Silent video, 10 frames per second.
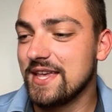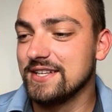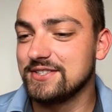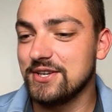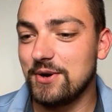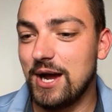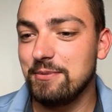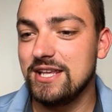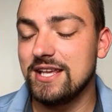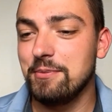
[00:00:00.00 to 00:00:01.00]
so how
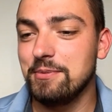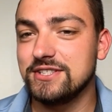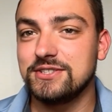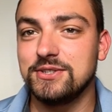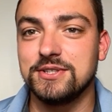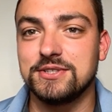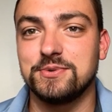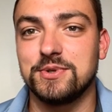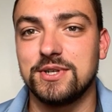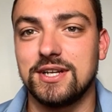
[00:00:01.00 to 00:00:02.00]
many students are
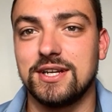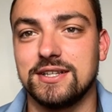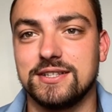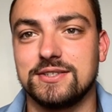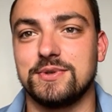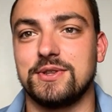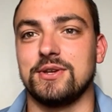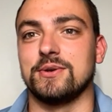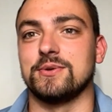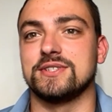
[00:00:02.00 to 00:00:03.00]
working on this with
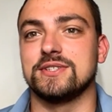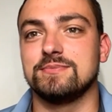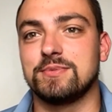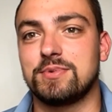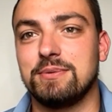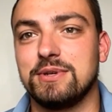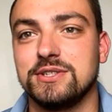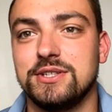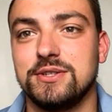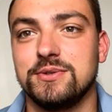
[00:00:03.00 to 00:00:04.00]
you? Is it
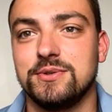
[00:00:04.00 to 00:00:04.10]
primarily you